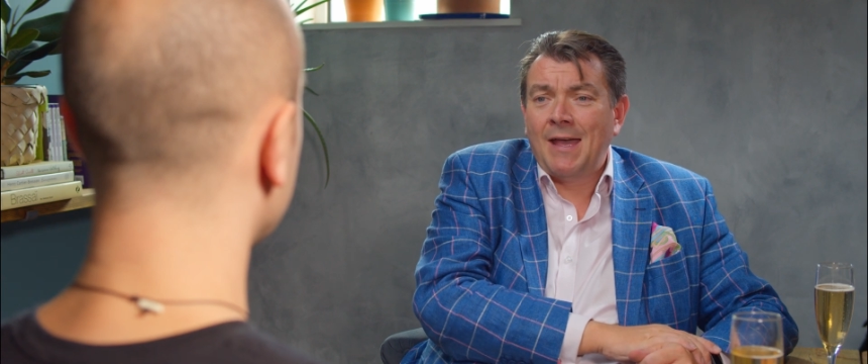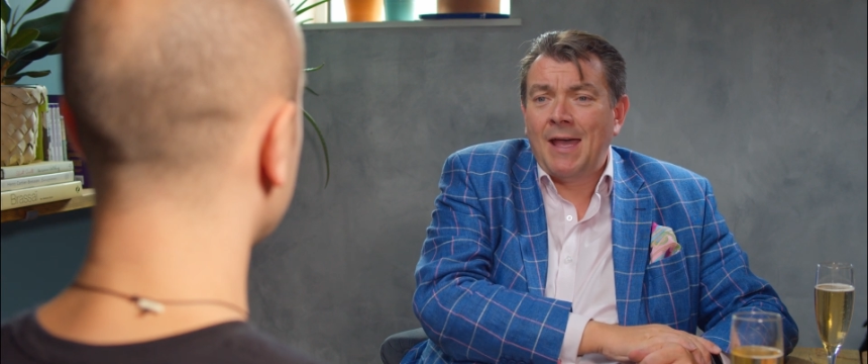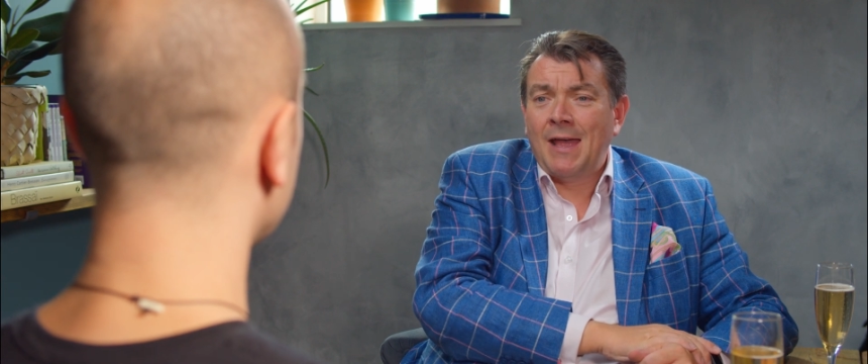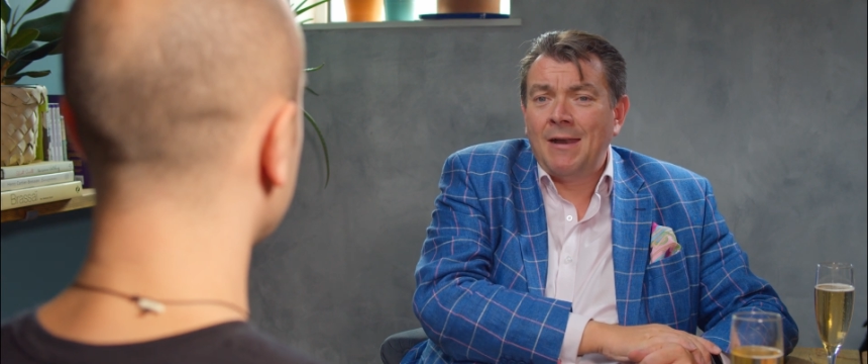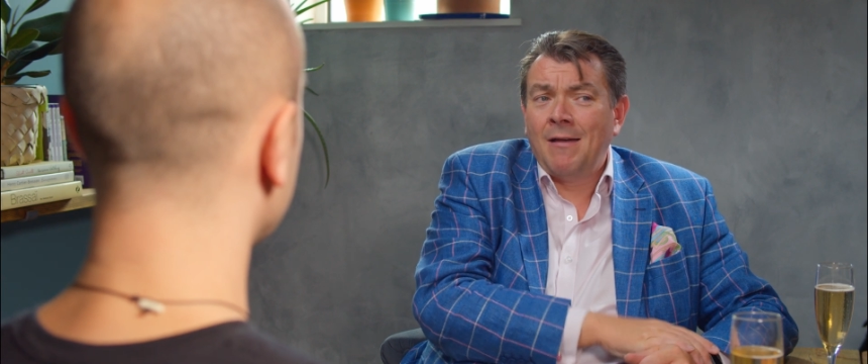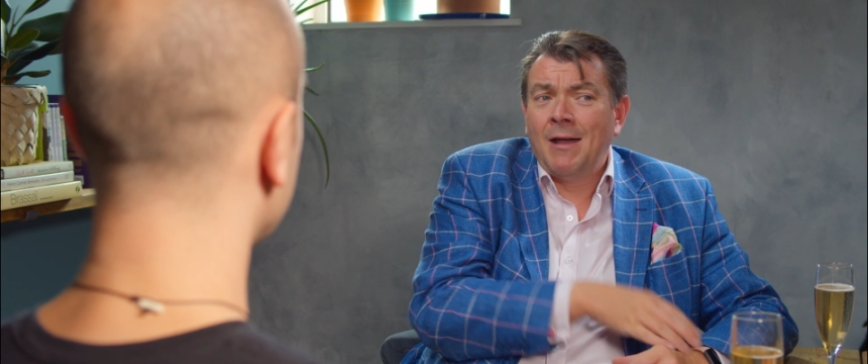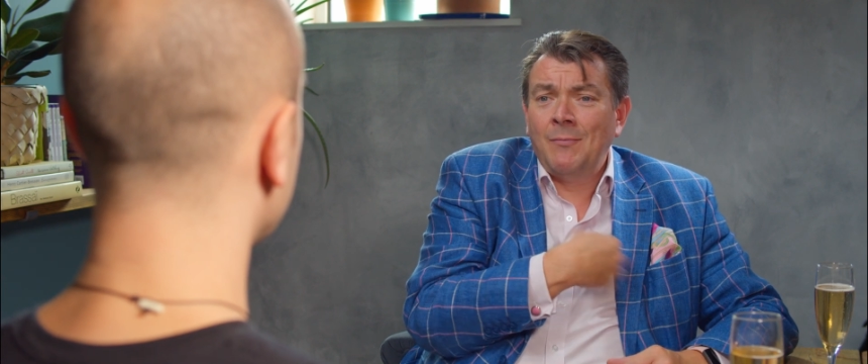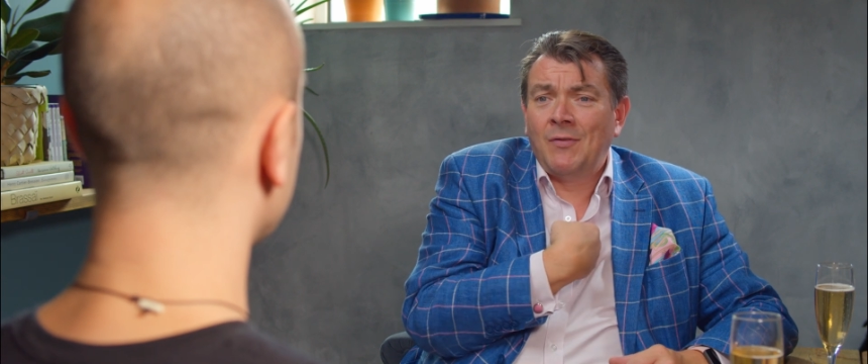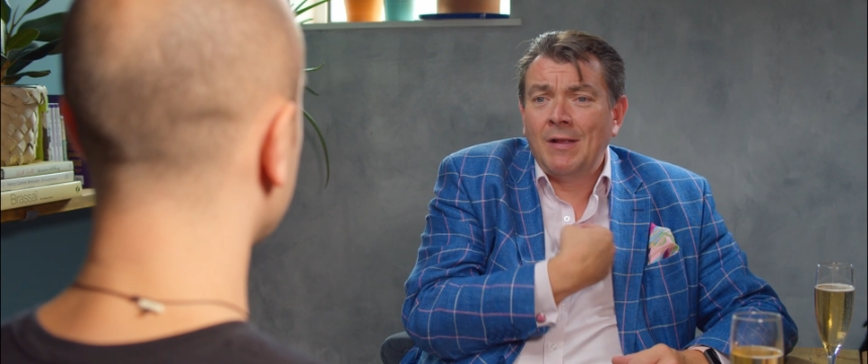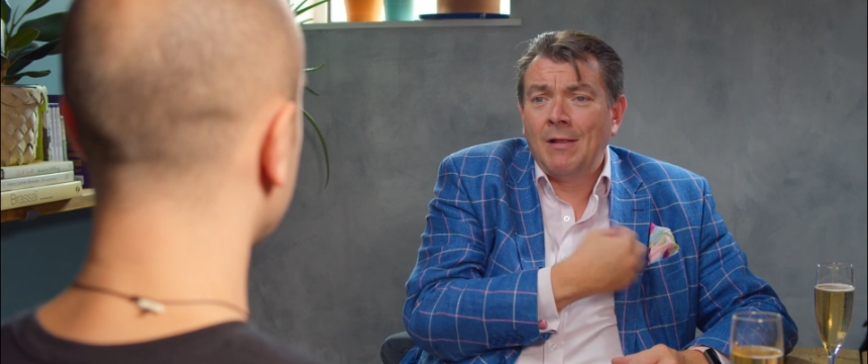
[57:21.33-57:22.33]
and
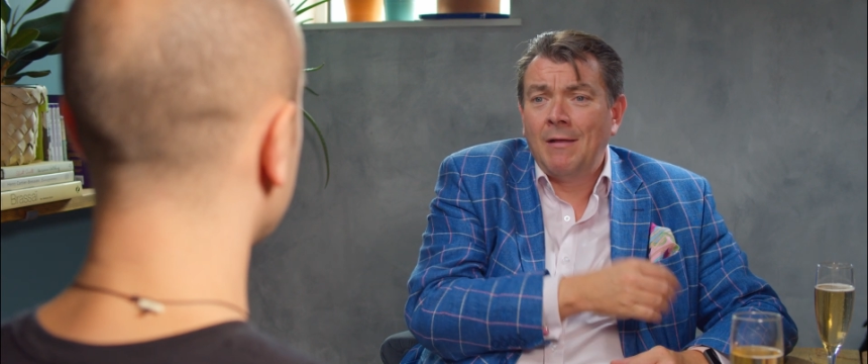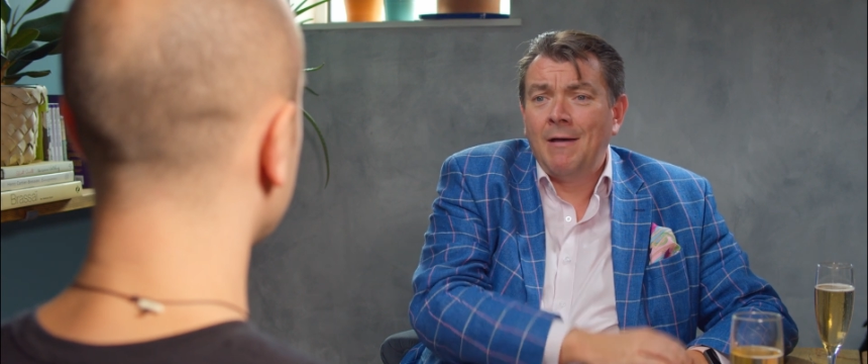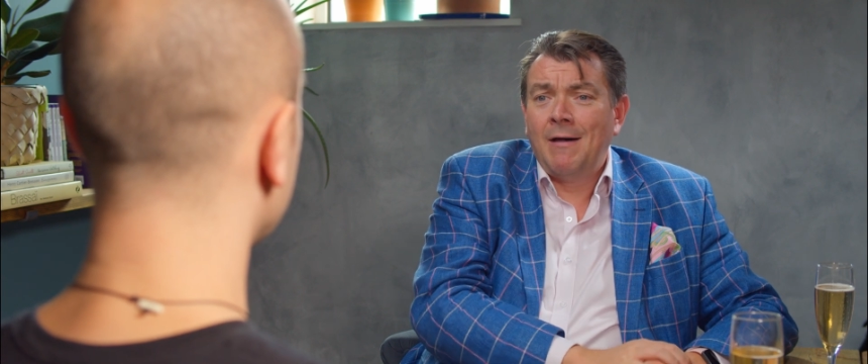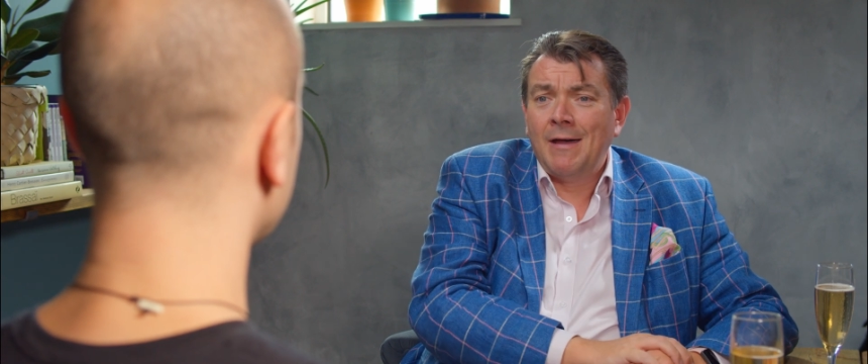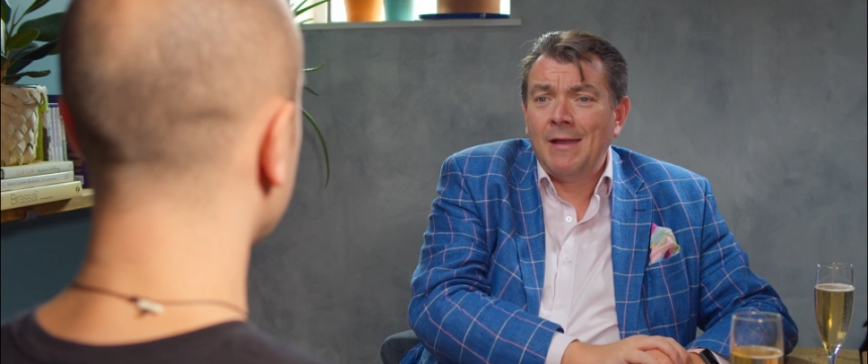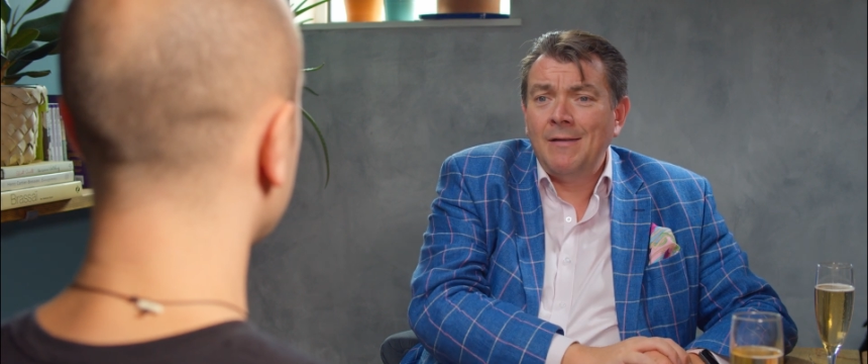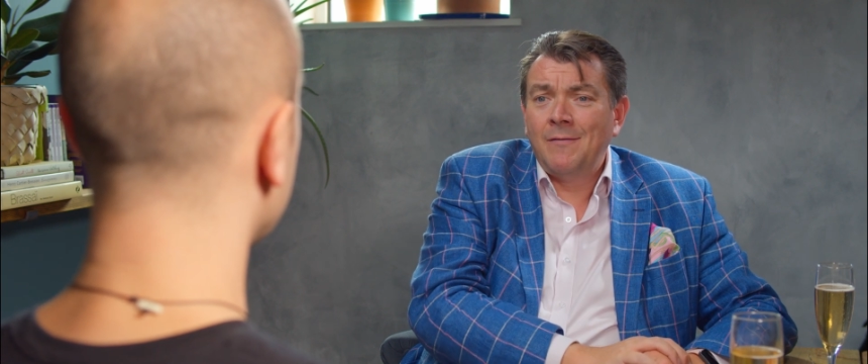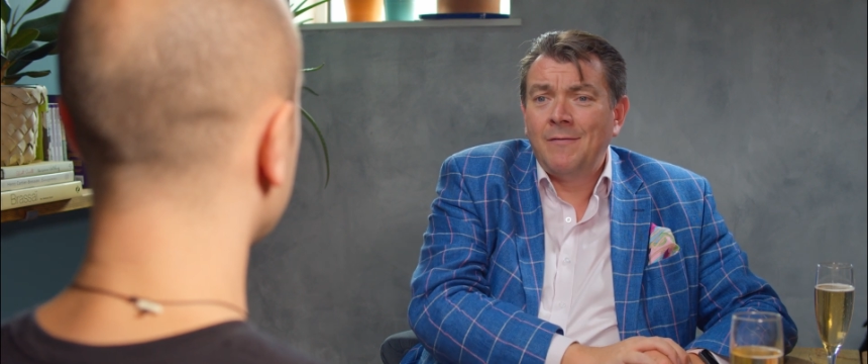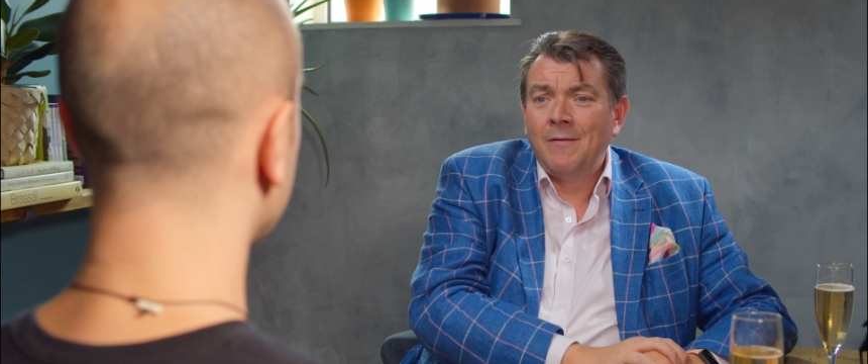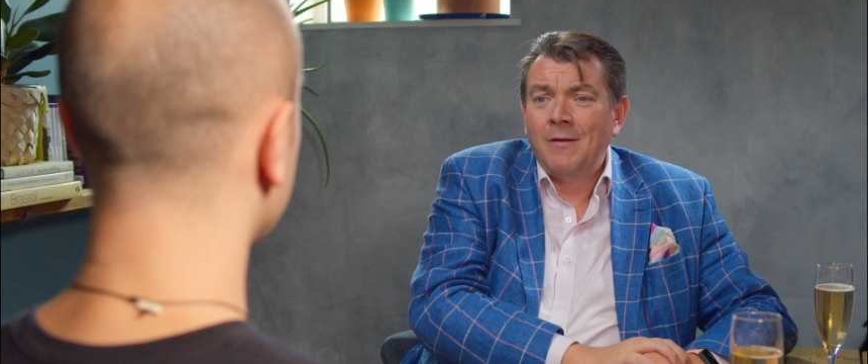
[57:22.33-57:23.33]
I'm still
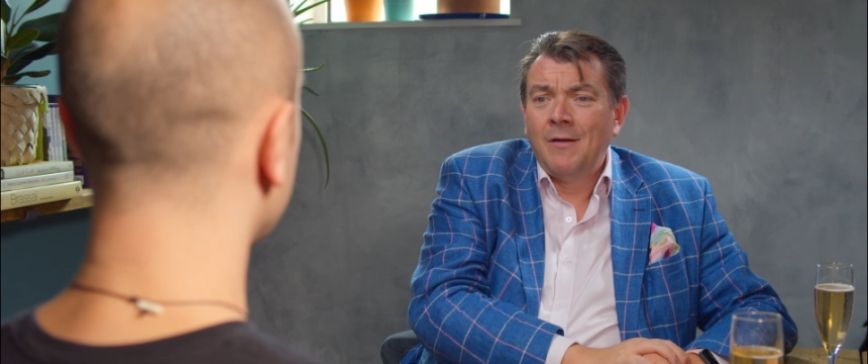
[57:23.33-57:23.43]
alive.